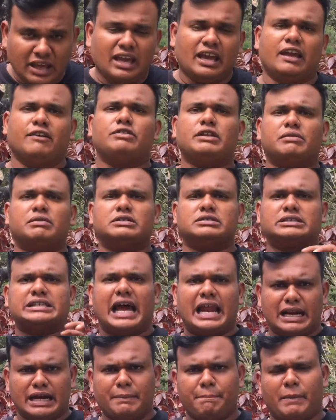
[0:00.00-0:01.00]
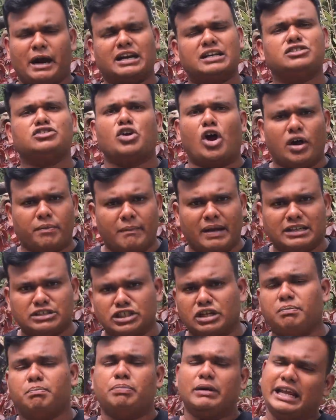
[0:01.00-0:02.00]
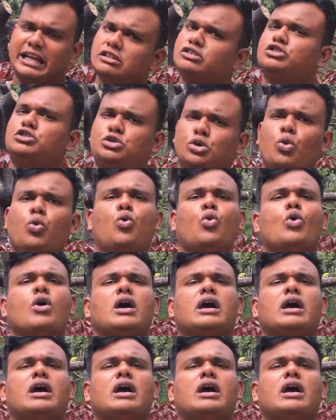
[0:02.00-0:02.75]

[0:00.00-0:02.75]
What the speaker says: If the salary part is not matching, please do